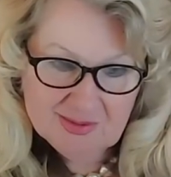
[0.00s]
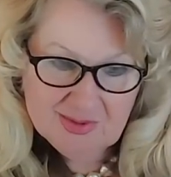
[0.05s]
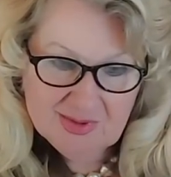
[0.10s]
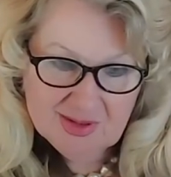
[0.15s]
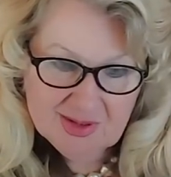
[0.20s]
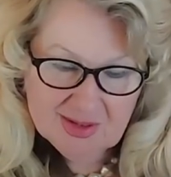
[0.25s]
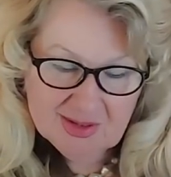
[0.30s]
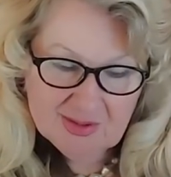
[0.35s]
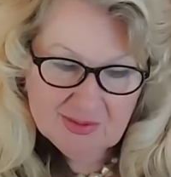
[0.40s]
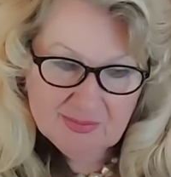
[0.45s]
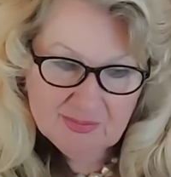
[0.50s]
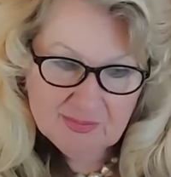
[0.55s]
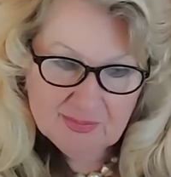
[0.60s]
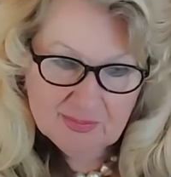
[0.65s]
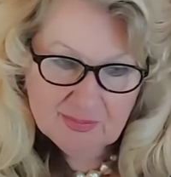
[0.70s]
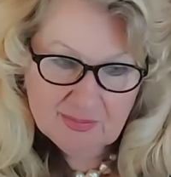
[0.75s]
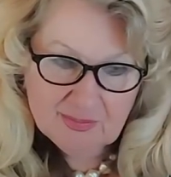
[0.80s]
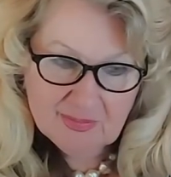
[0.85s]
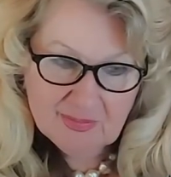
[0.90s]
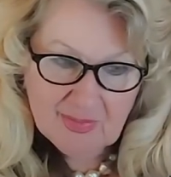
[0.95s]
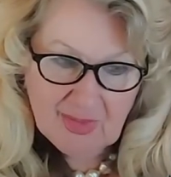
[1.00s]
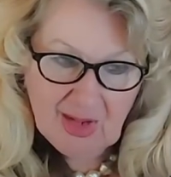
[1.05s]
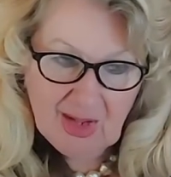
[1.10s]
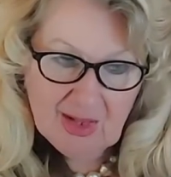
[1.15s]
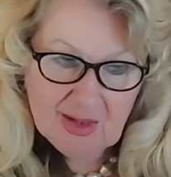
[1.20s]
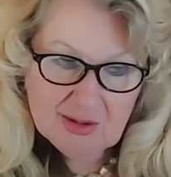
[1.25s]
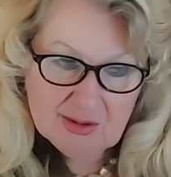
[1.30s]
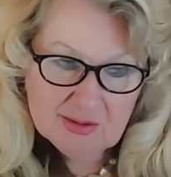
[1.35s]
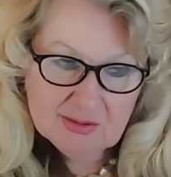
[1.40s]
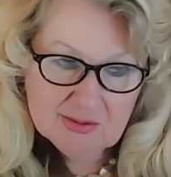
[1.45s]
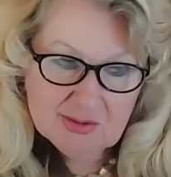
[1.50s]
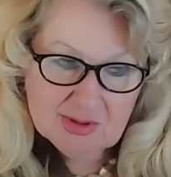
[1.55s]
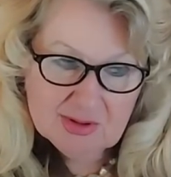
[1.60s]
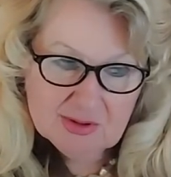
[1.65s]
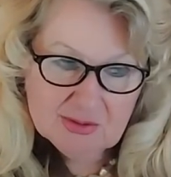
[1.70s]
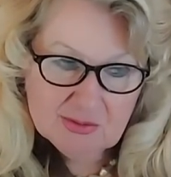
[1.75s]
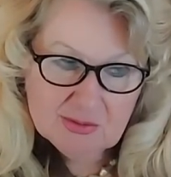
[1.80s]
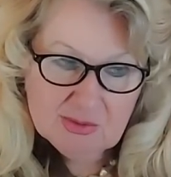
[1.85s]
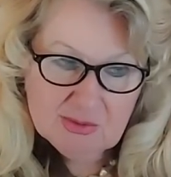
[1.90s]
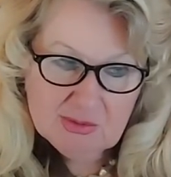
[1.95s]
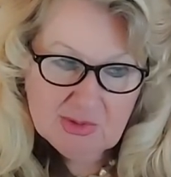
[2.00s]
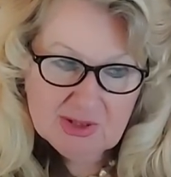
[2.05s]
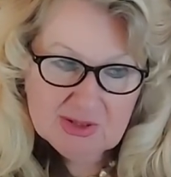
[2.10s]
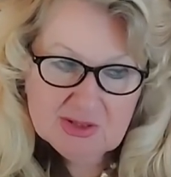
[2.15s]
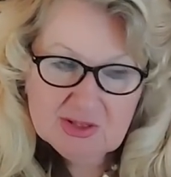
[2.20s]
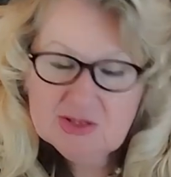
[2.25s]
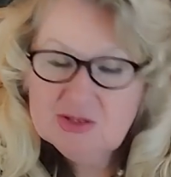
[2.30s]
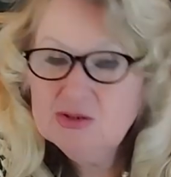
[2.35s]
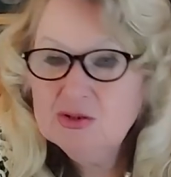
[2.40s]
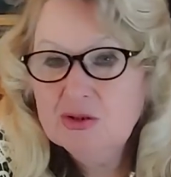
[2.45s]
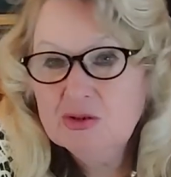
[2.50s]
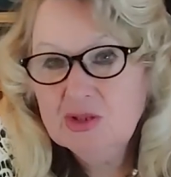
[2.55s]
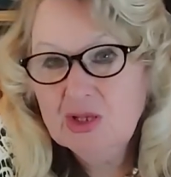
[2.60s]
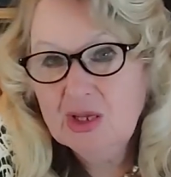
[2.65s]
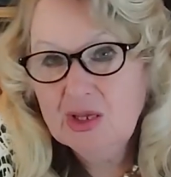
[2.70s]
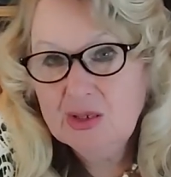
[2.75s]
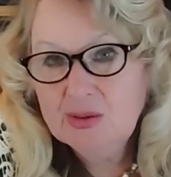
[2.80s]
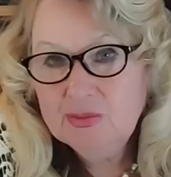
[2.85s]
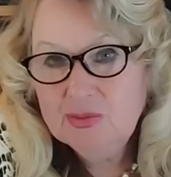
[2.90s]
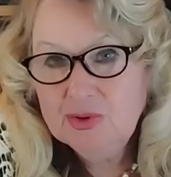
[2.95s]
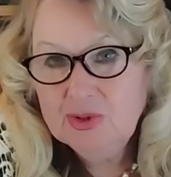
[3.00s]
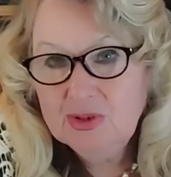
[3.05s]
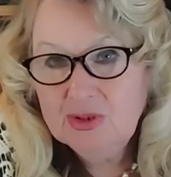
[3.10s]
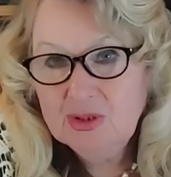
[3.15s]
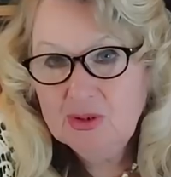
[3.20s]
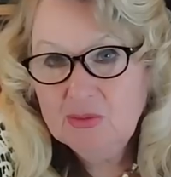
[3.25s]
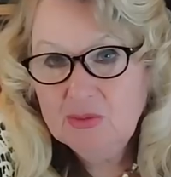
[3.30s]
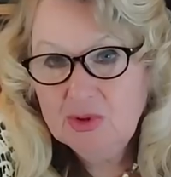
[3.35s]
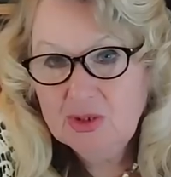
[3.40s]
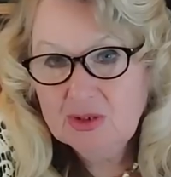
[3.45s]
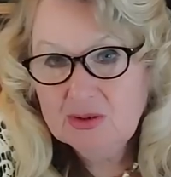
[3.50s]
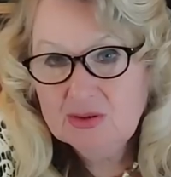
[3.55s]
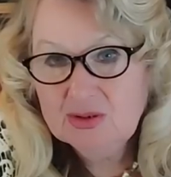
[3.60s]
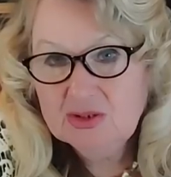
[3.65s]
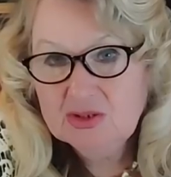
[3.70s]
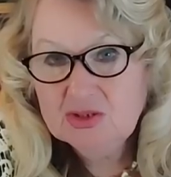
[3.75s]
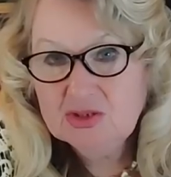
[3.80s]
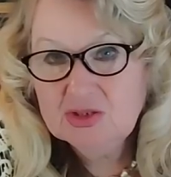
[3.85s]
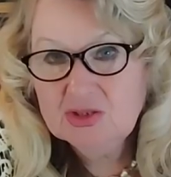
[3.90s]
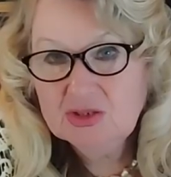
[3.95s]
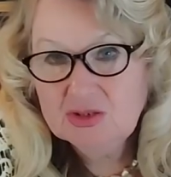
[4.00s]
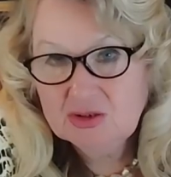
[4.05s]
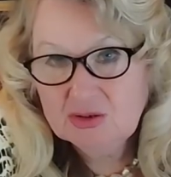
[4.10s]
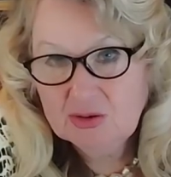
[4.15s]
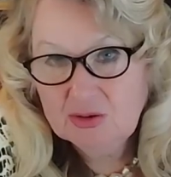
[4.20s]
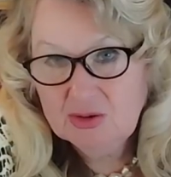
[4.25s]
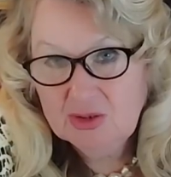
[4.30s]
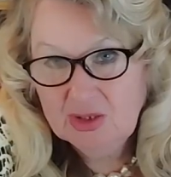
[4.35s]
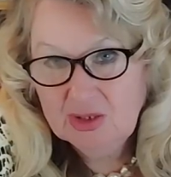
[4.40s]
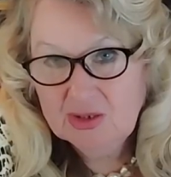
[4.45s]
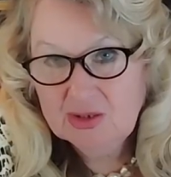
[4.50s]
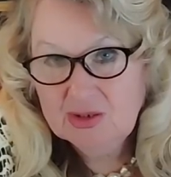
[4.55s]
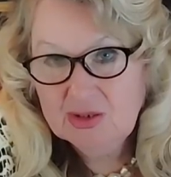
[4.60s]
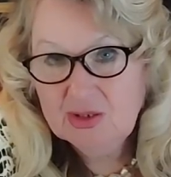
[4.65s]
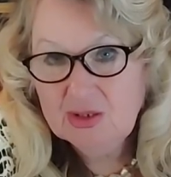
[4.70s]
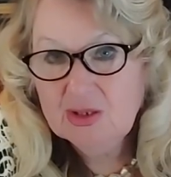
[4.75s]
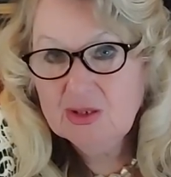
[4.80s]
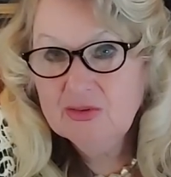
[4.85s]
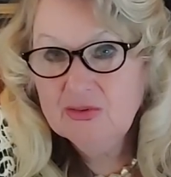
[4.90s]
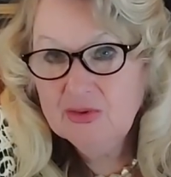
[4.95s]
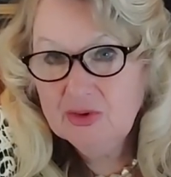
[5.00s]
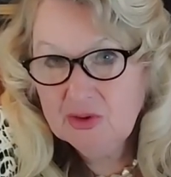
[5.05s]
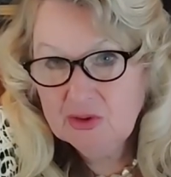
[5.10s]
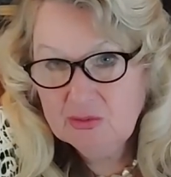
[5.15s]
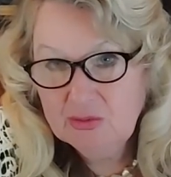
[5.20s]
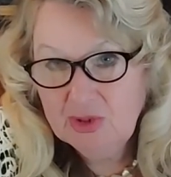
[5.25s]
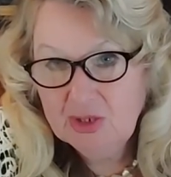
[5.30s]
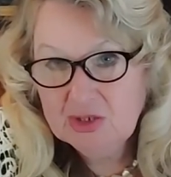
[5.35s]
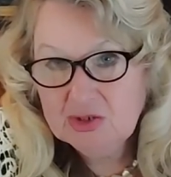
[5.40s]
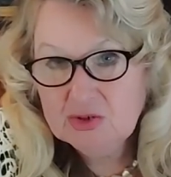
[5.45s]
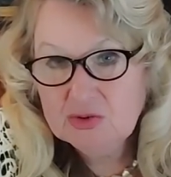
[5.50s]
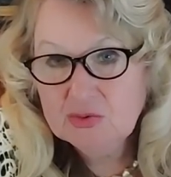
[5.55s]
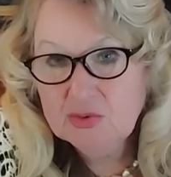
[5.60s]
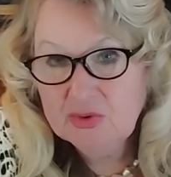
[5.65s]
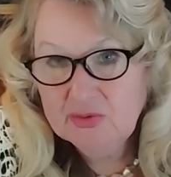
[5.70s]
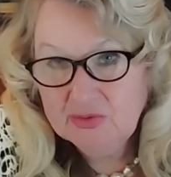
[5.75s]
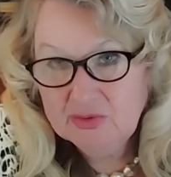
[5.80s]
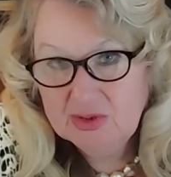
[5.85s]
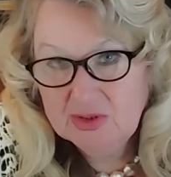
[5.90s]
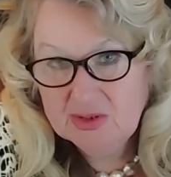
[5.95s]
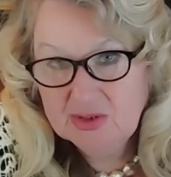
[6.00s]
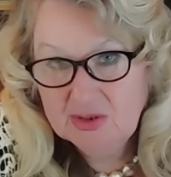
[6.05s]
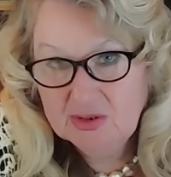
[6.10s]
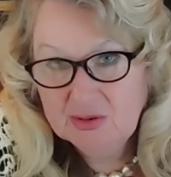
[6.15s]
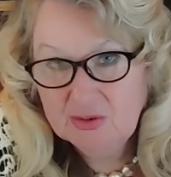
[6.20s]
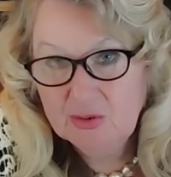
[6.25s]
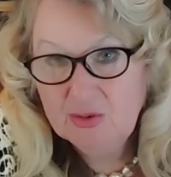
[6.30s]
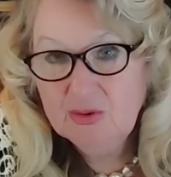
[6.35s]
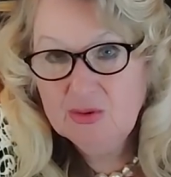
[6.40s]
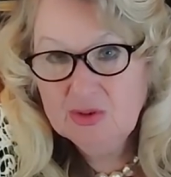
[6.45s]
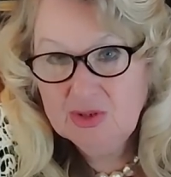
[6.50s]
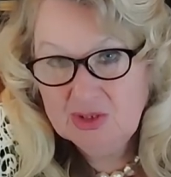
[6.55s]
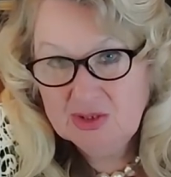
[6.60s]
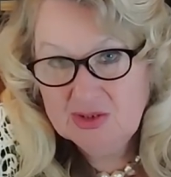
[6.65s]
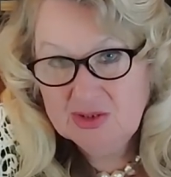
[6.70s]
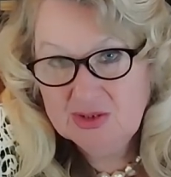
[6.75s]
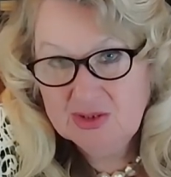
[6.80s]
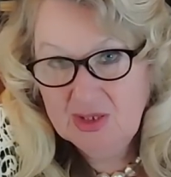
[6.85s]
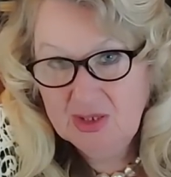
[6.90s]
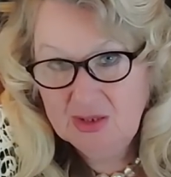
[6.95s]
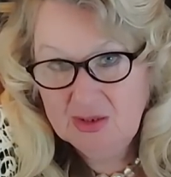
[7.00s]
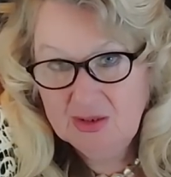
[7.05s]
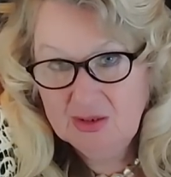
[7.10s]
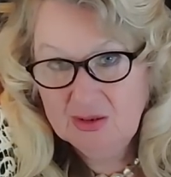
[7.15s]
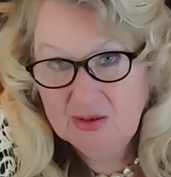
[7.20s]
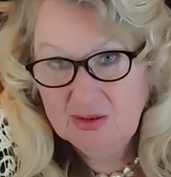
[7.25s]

like when woman is not happy in a marriage, she's connecting very much with the oldest son.